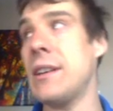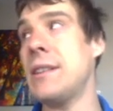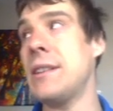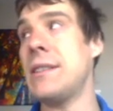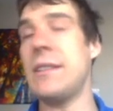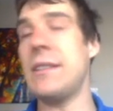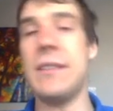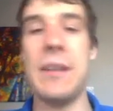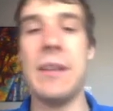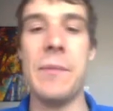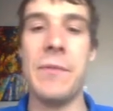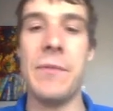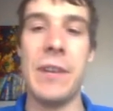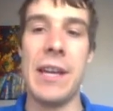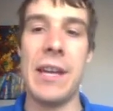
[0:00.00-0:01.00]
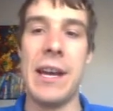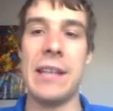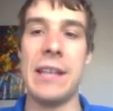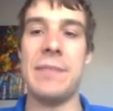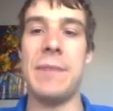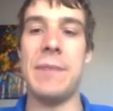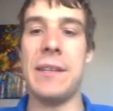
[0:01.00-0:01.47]
this is dumb for
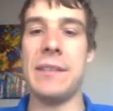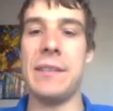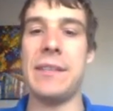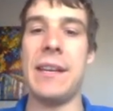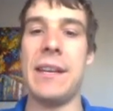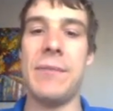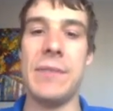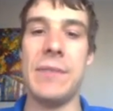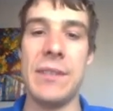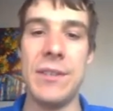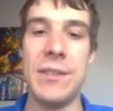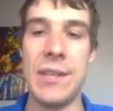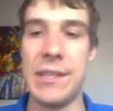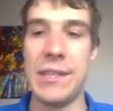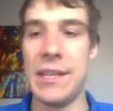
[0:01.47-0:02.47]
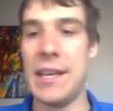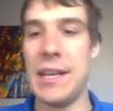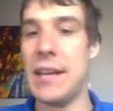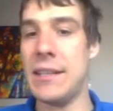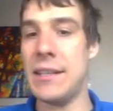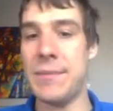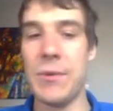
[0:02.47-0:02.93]
cats because that would suggest the
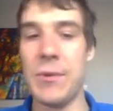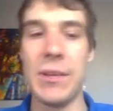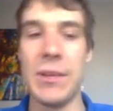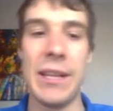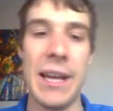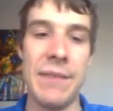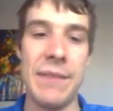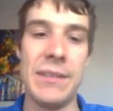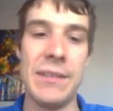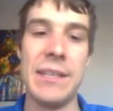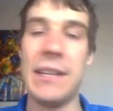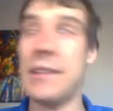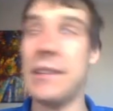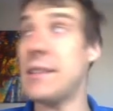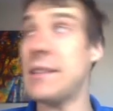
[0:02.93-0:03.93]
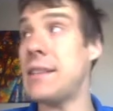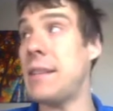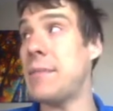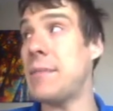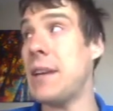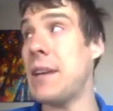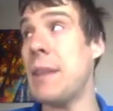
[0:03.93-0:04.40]
cat is both alive and dead at the
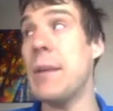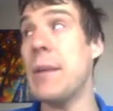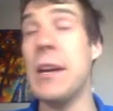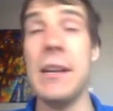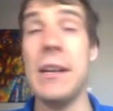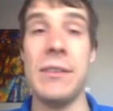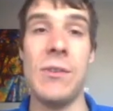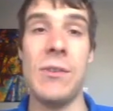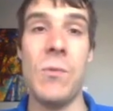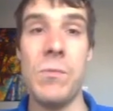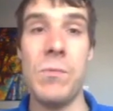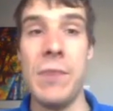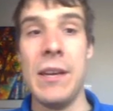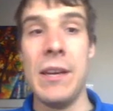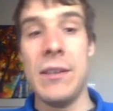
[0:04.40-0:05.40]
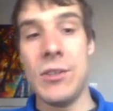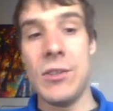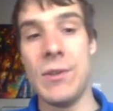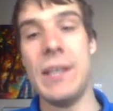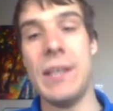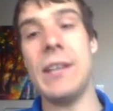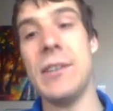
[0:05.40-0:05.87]
same time. So
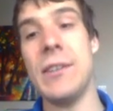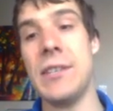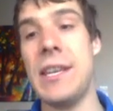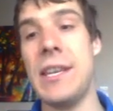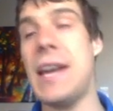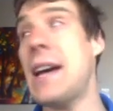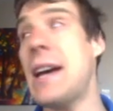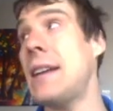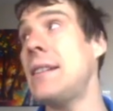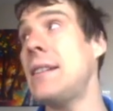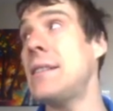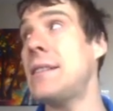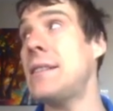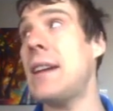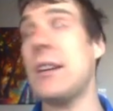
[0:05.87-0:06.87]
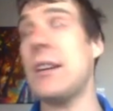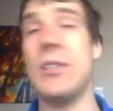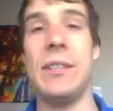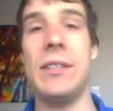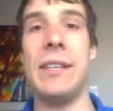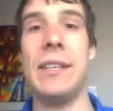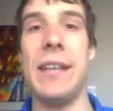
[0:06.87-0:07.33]
Schrodinger's cat is
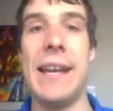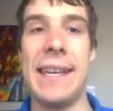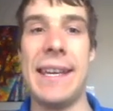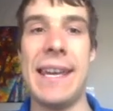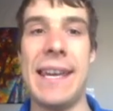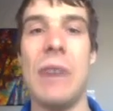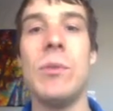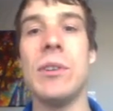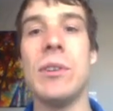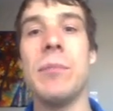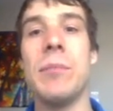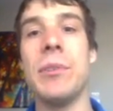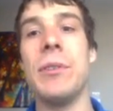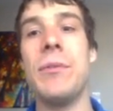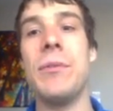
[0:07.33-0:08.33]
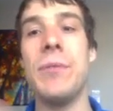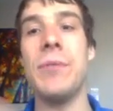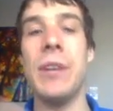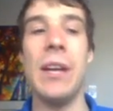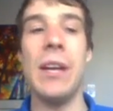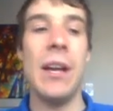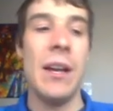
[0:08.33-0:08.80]
actually a counterproof
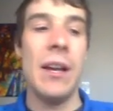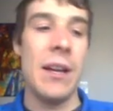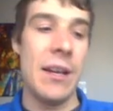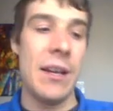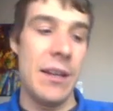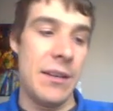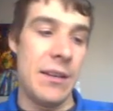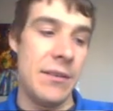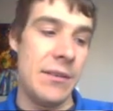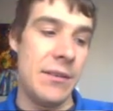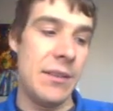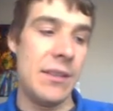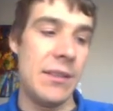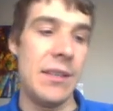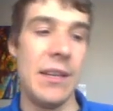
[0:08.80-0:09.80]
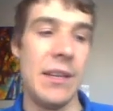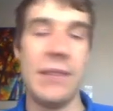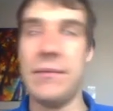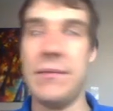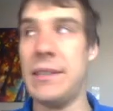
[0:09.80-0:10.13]
to say